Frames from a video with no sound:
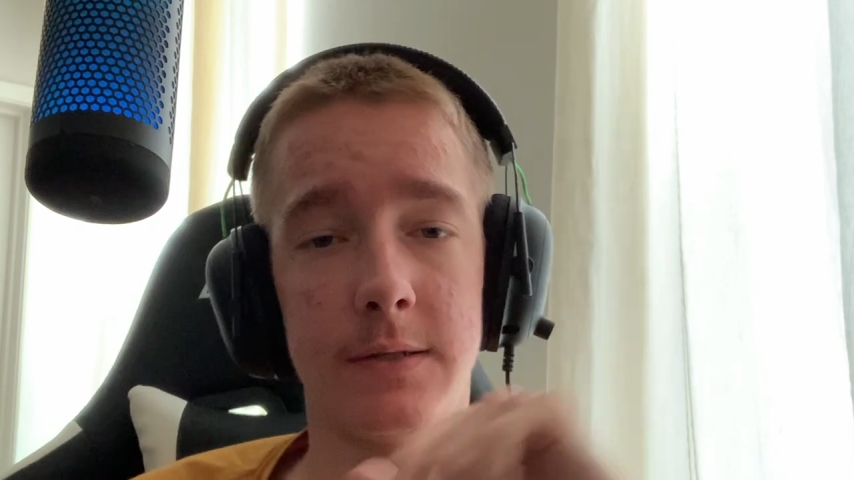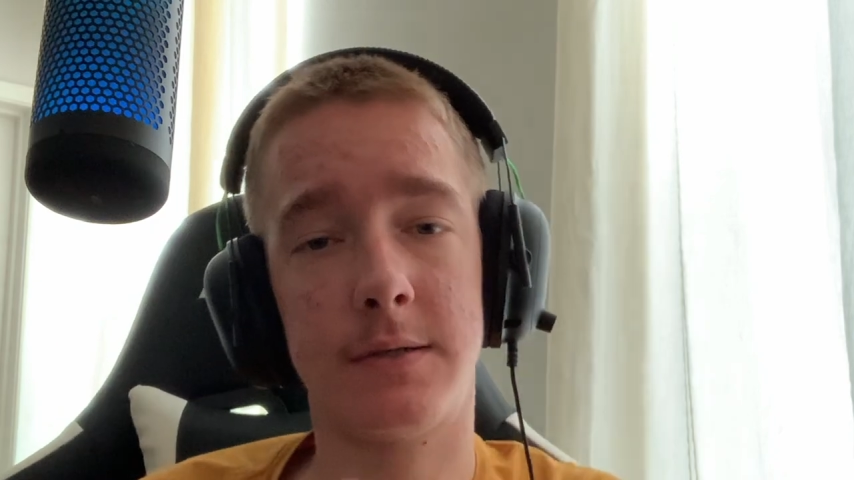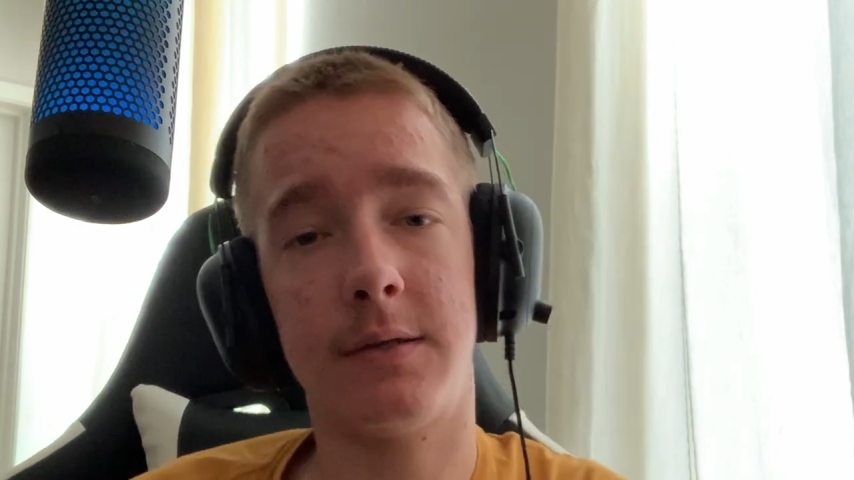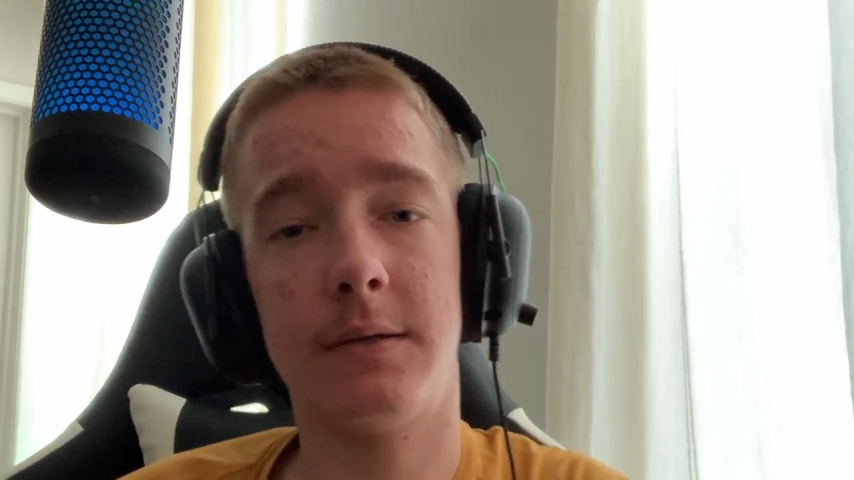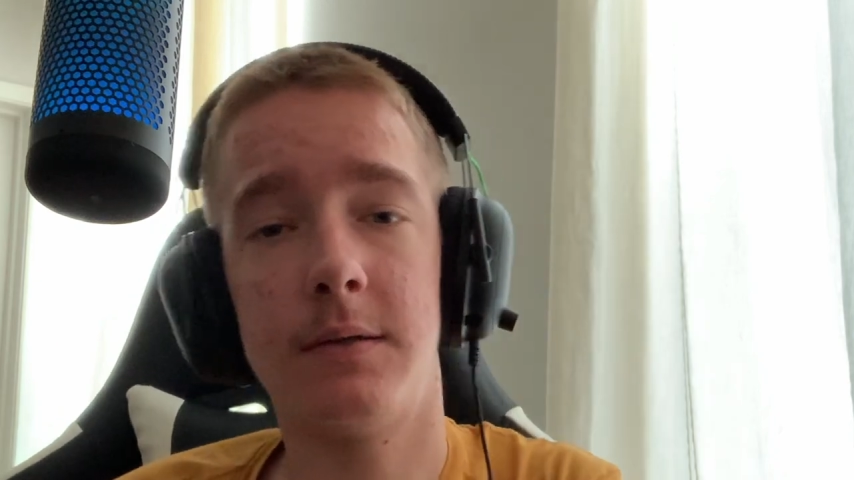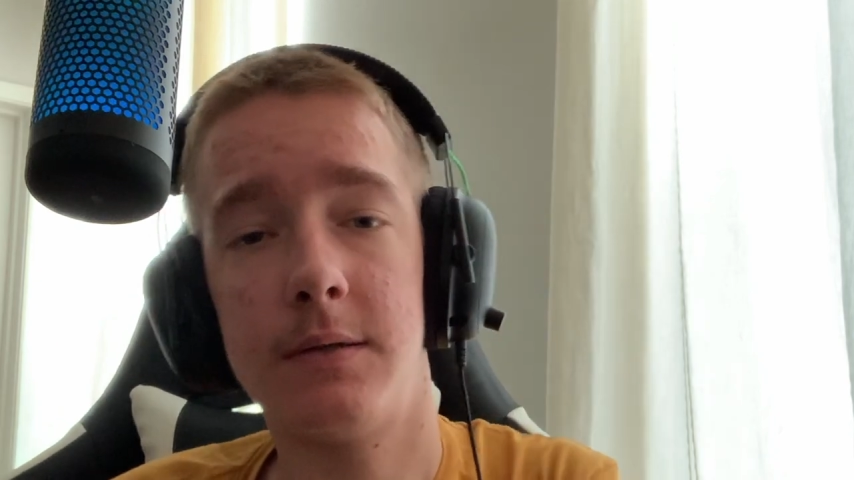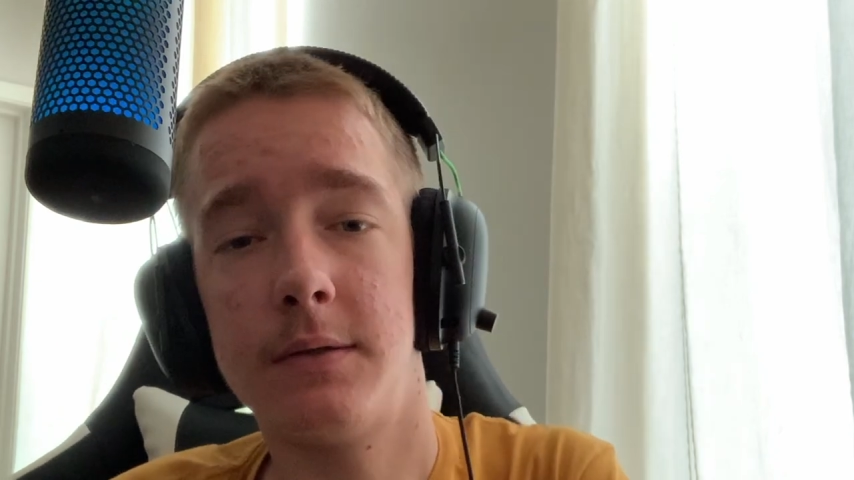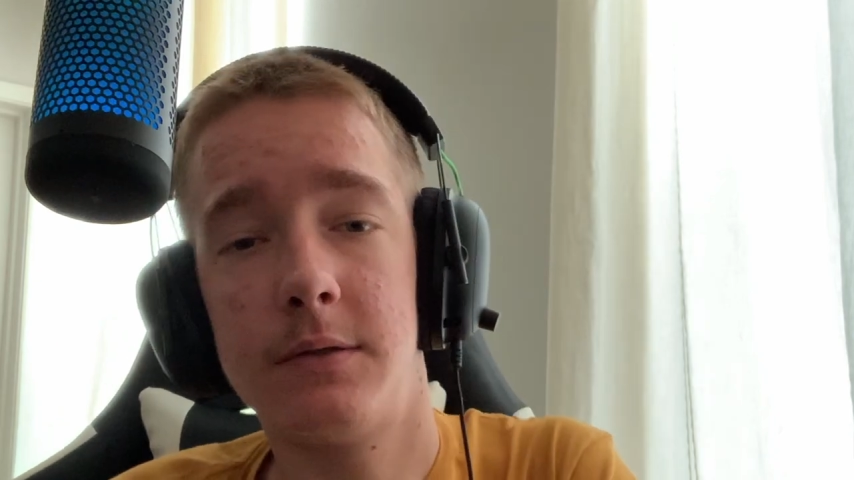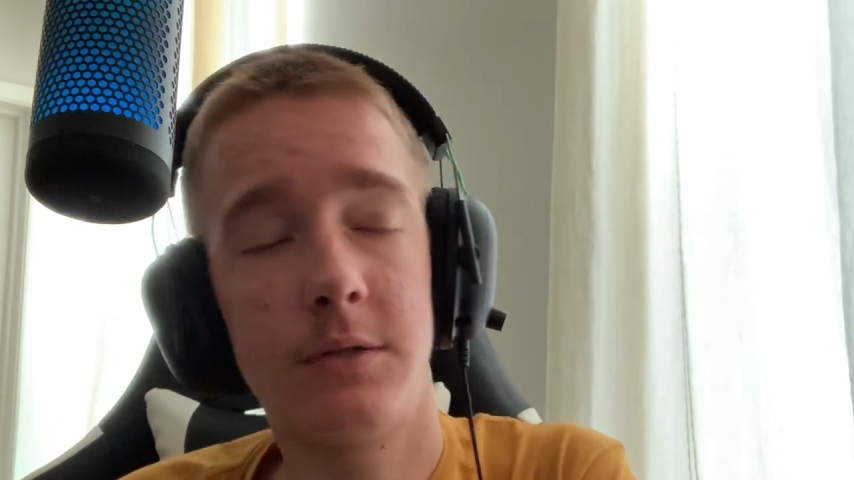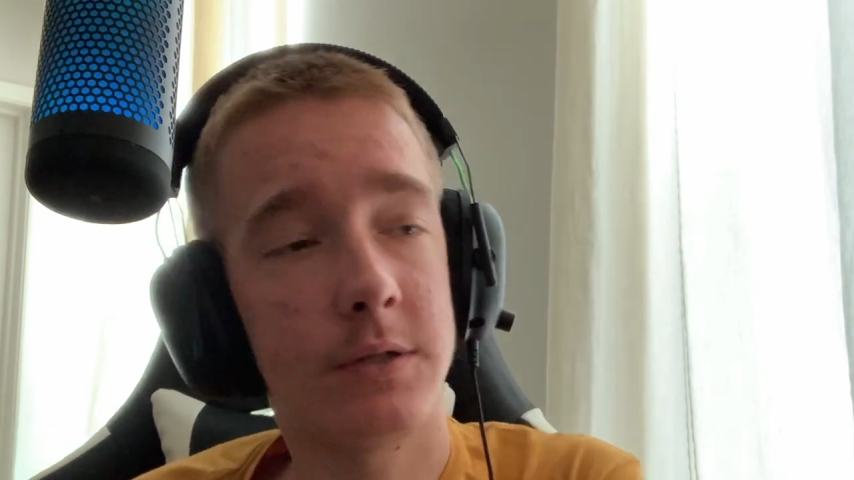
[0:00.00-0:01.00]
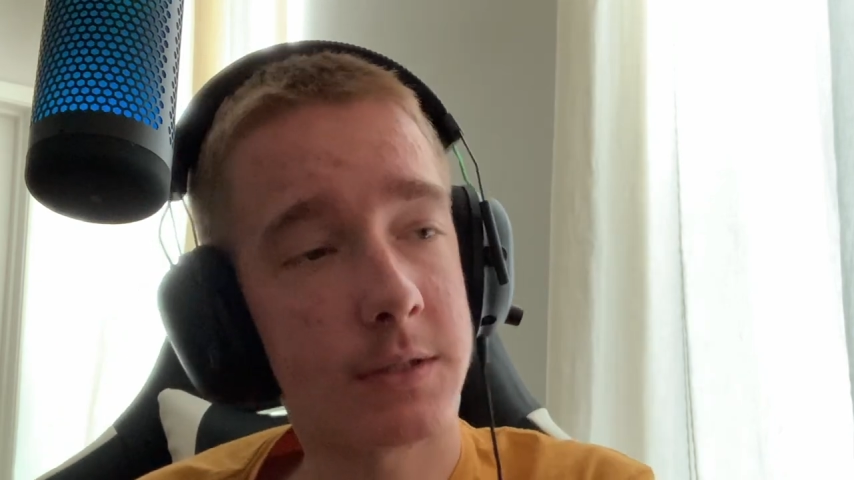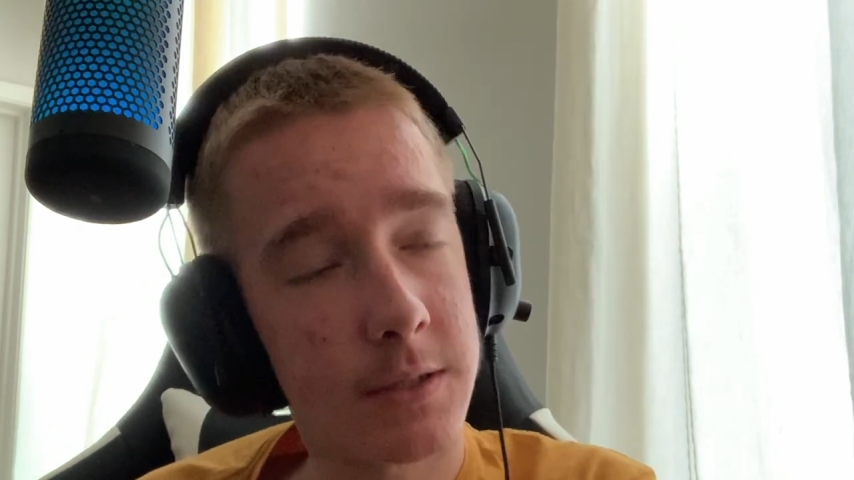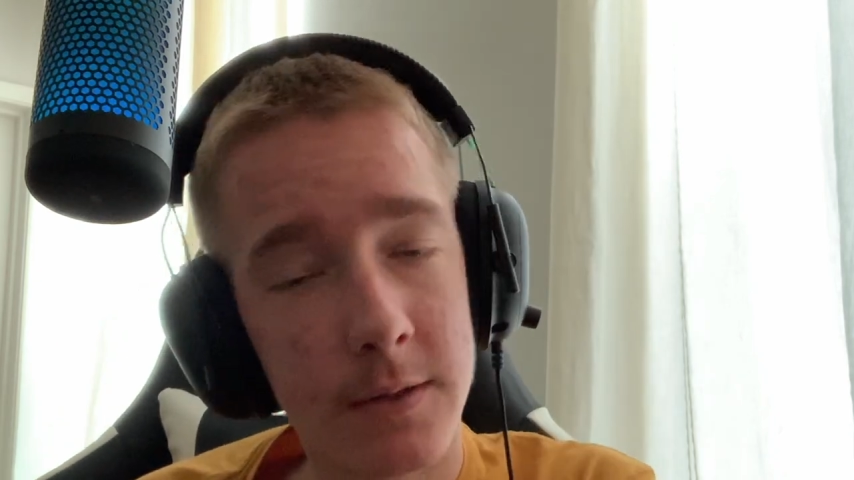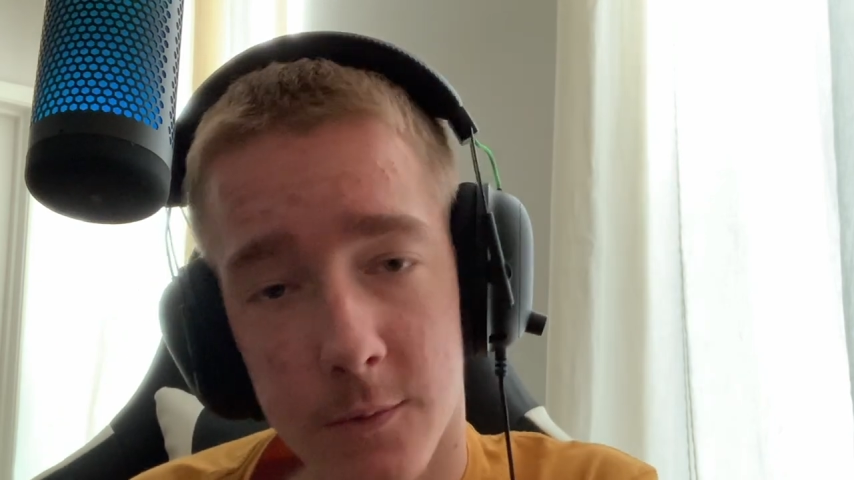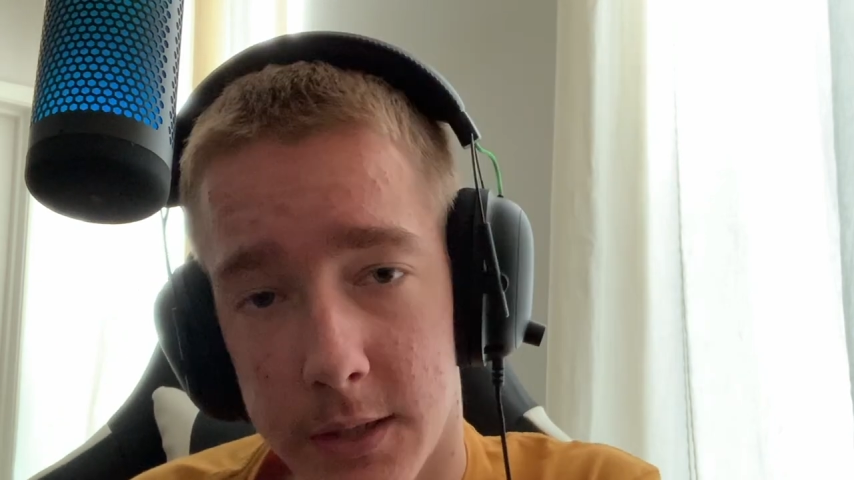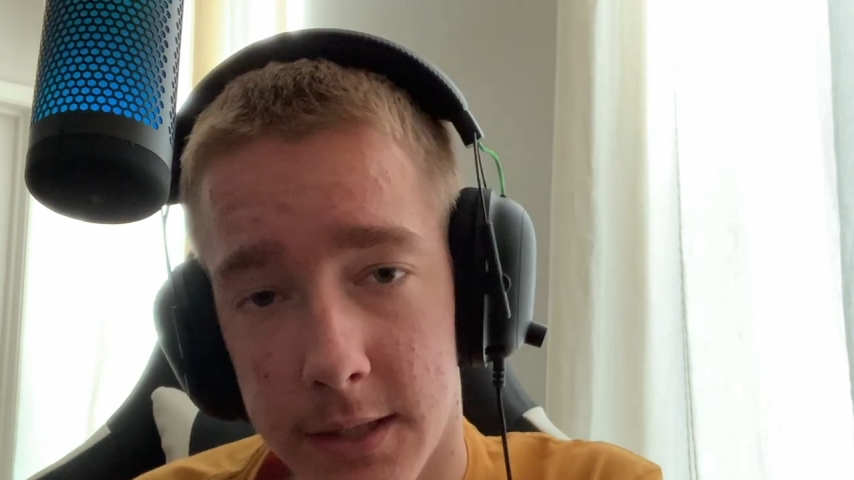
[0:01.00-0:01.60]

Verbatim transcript: This is just another